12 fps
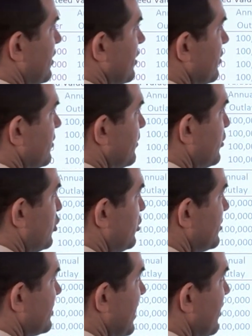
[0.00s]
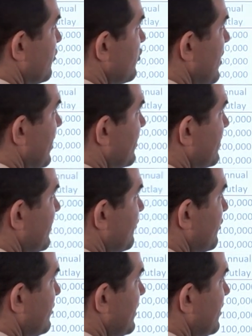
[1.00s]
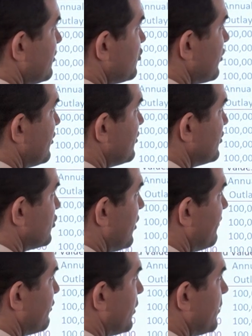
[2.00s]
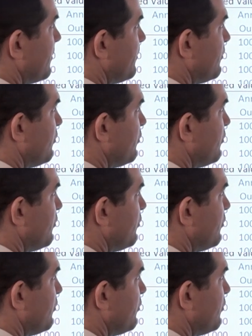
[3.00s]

here, pulled directly from the illustration software,